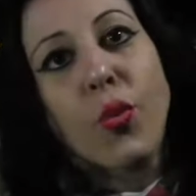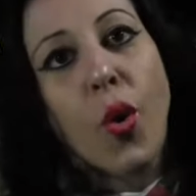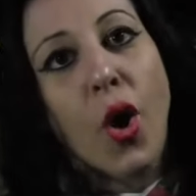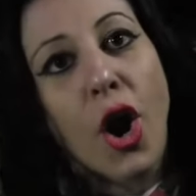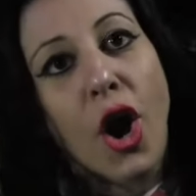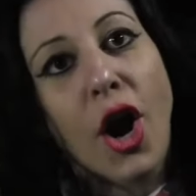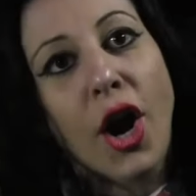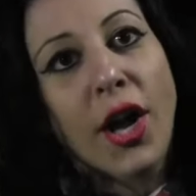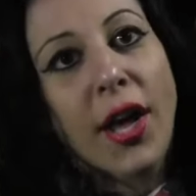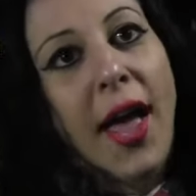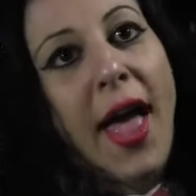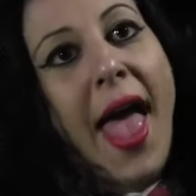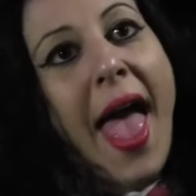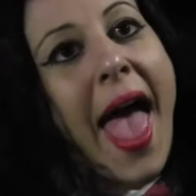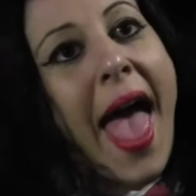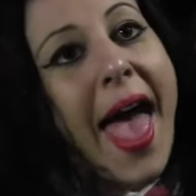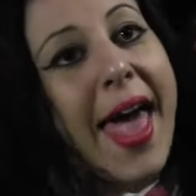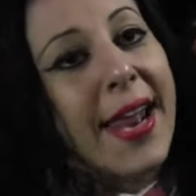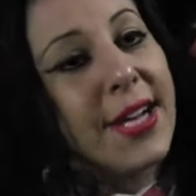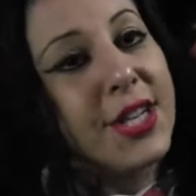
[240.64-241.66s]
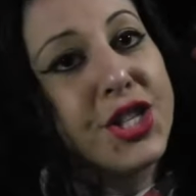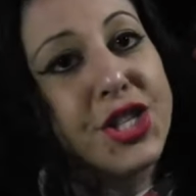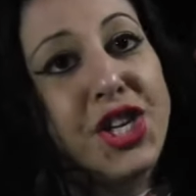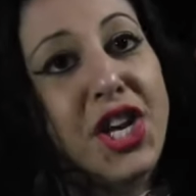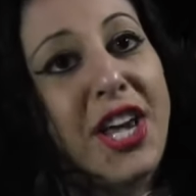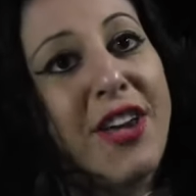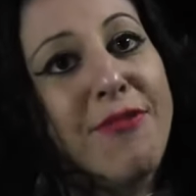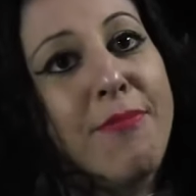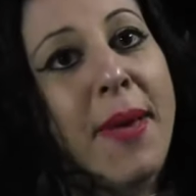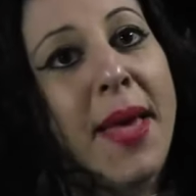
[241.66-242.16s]
work and
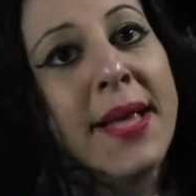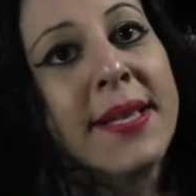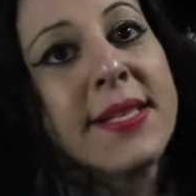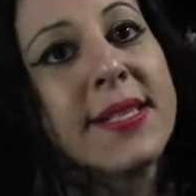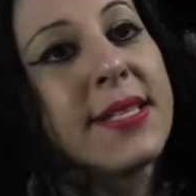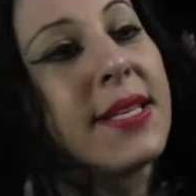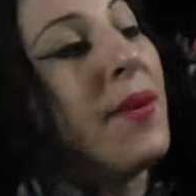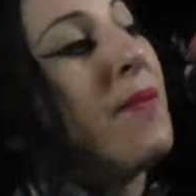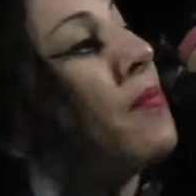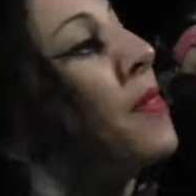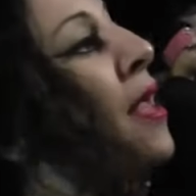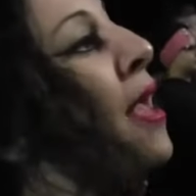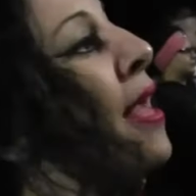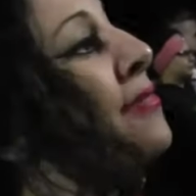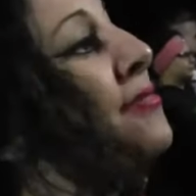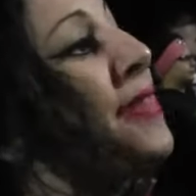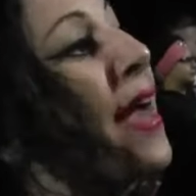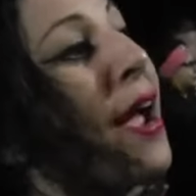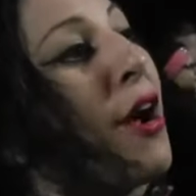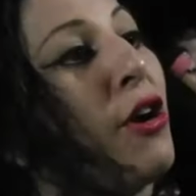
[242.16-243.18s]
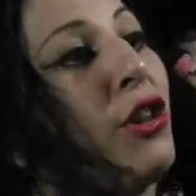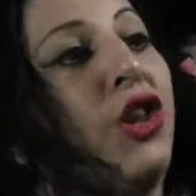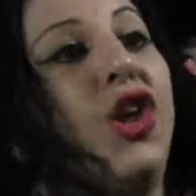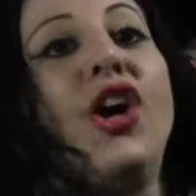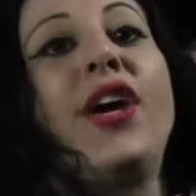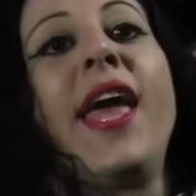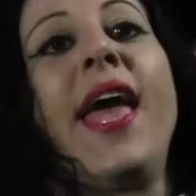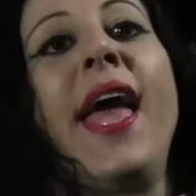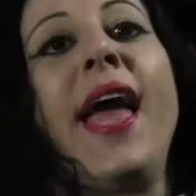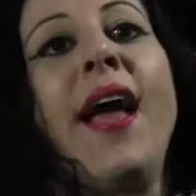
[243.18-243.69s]
achievements. They are
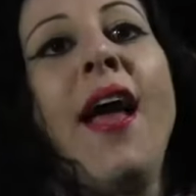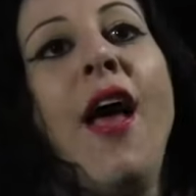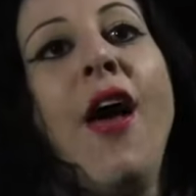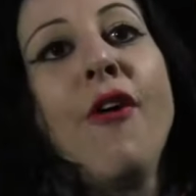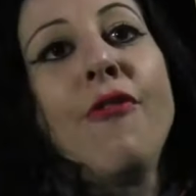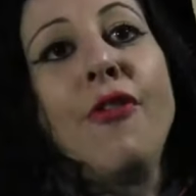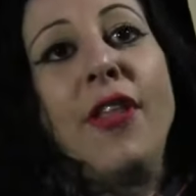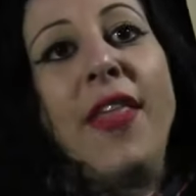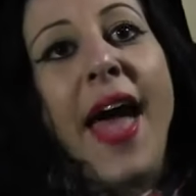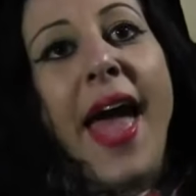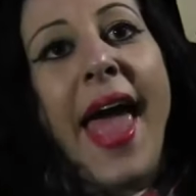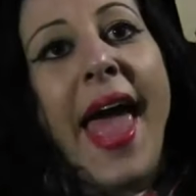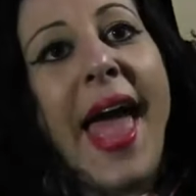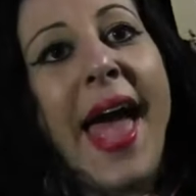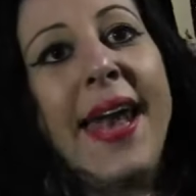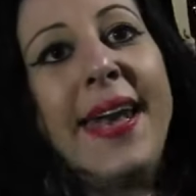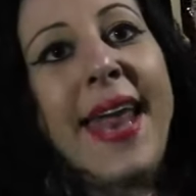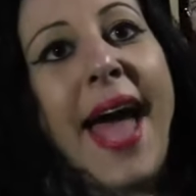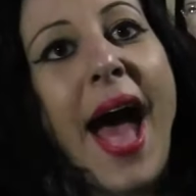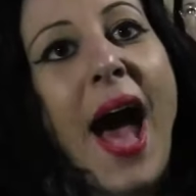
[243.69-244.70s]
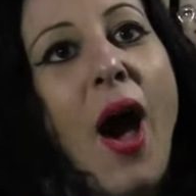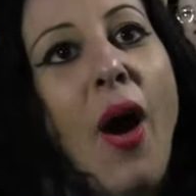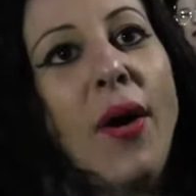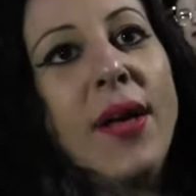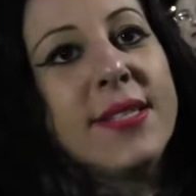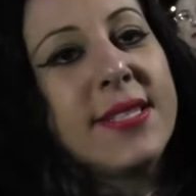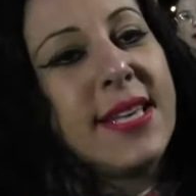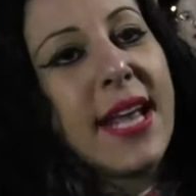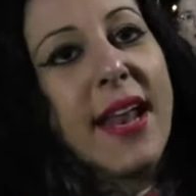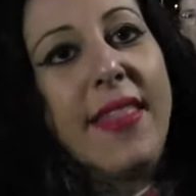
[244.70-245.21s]
looking for the handout
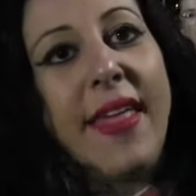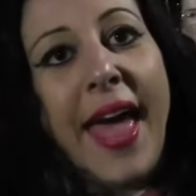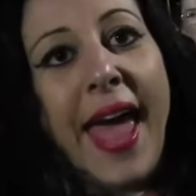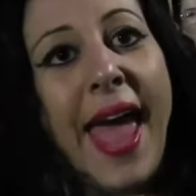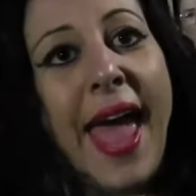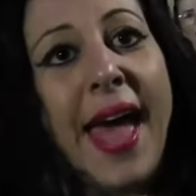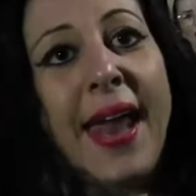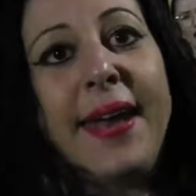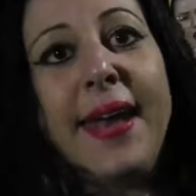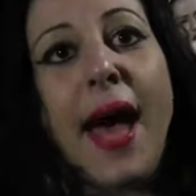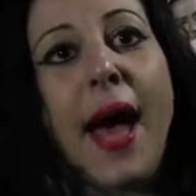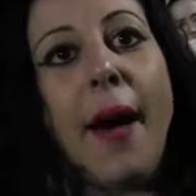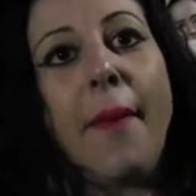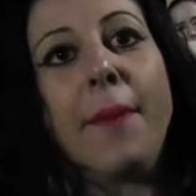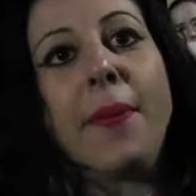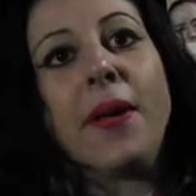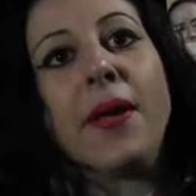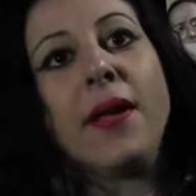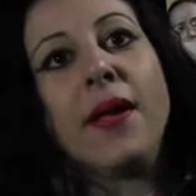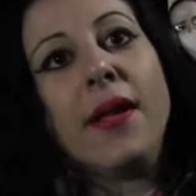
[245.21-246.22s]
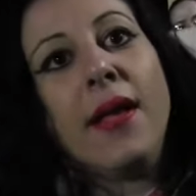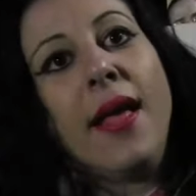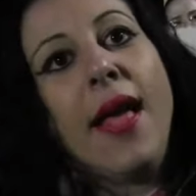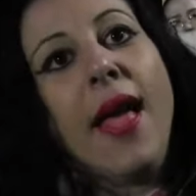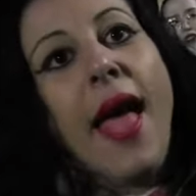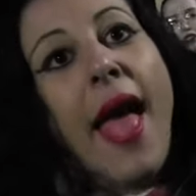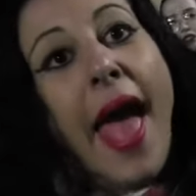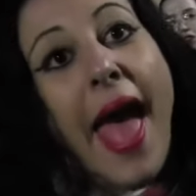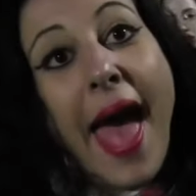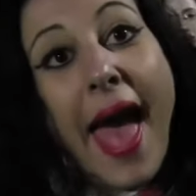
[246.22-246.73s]
instead of the hand up.
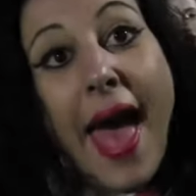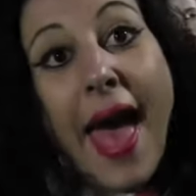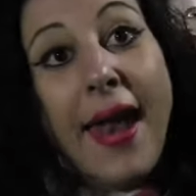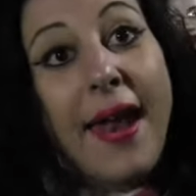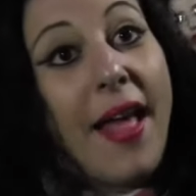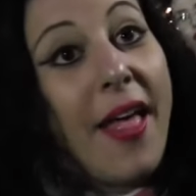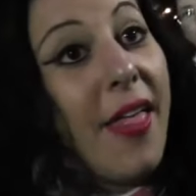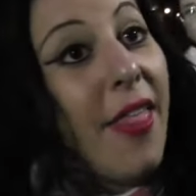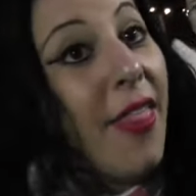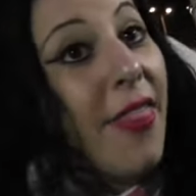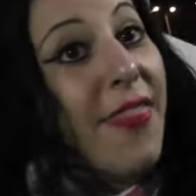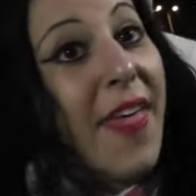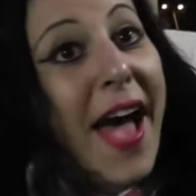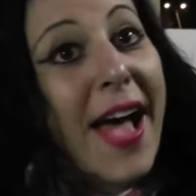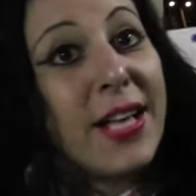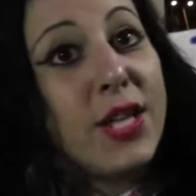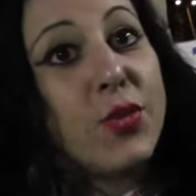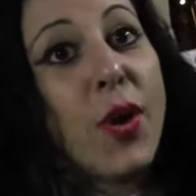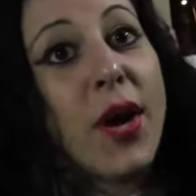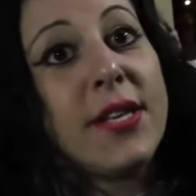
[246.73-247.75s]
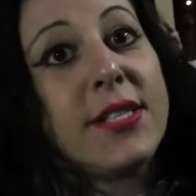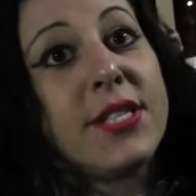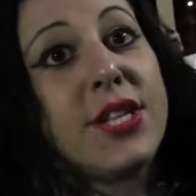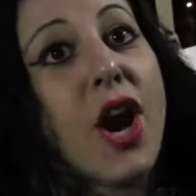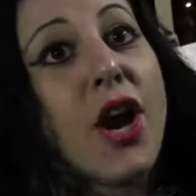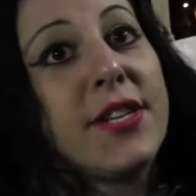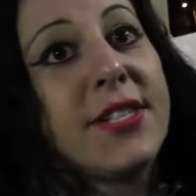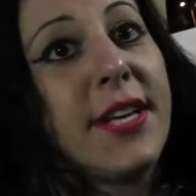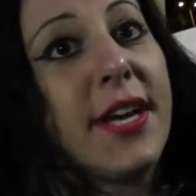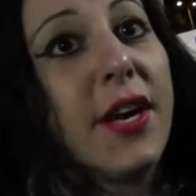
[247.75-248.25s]
And that's where it
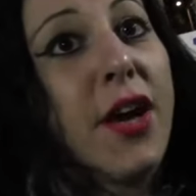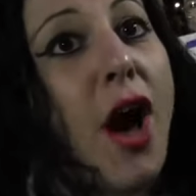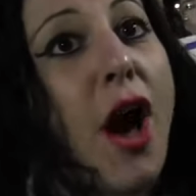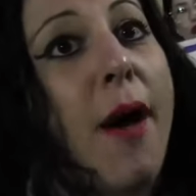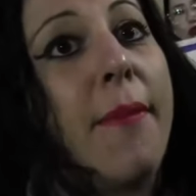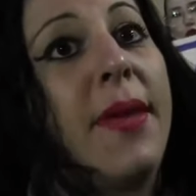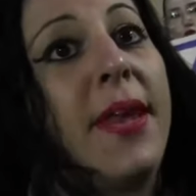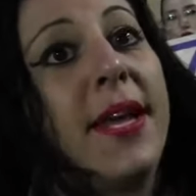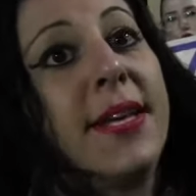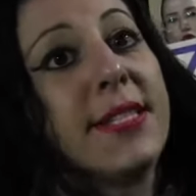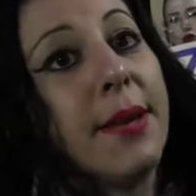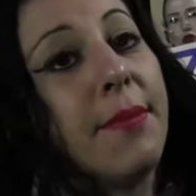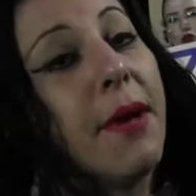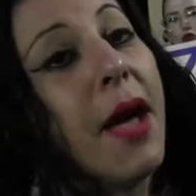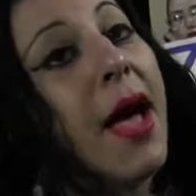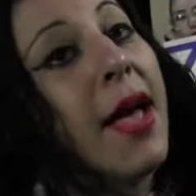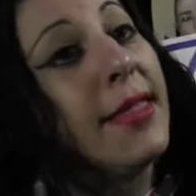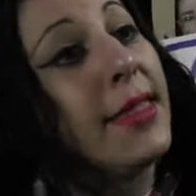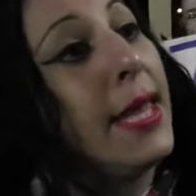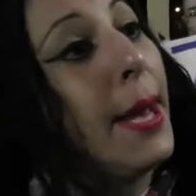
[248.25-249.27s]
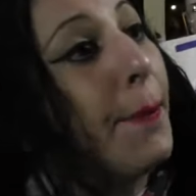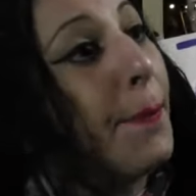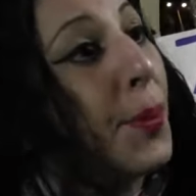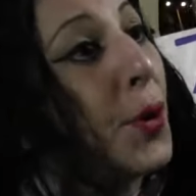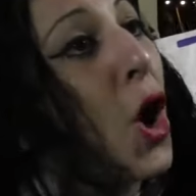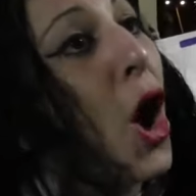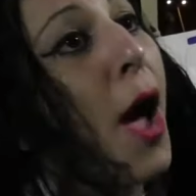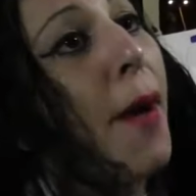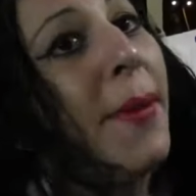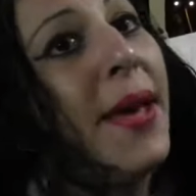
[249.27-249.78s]
starts in communism. The
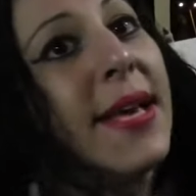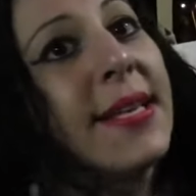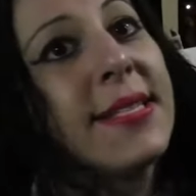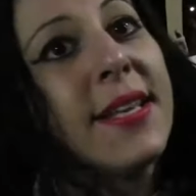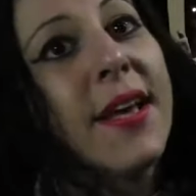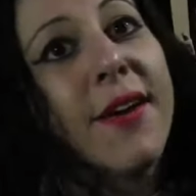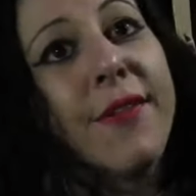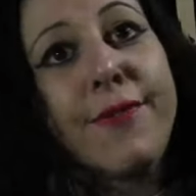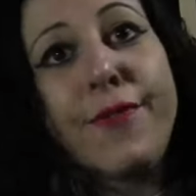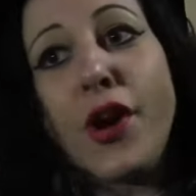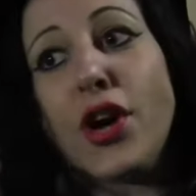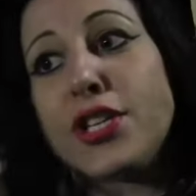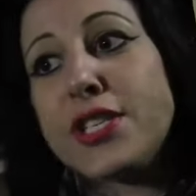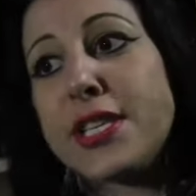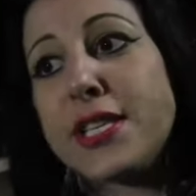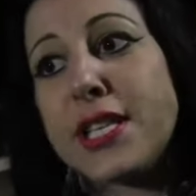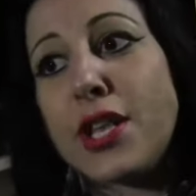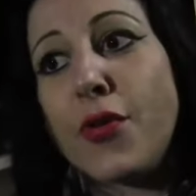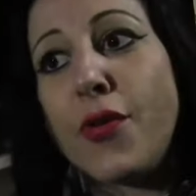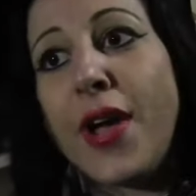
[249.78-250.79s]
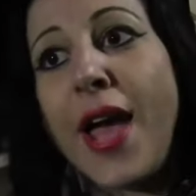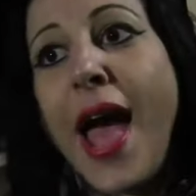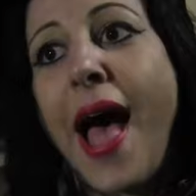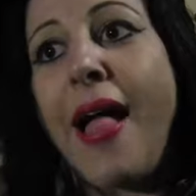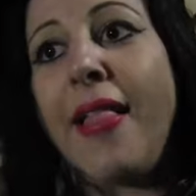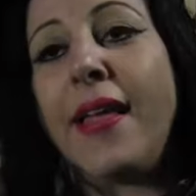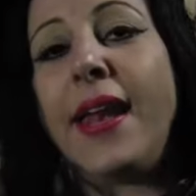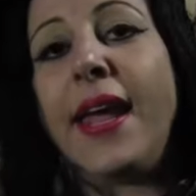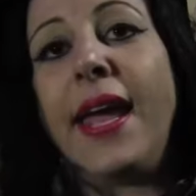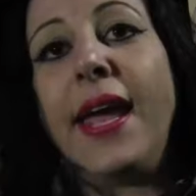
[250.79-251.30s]
promise versus the
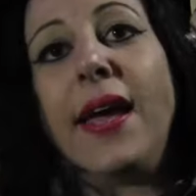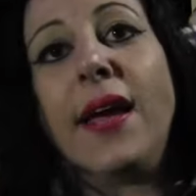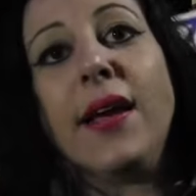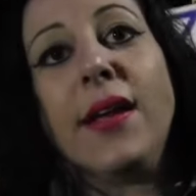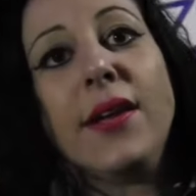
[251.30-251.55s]
reality.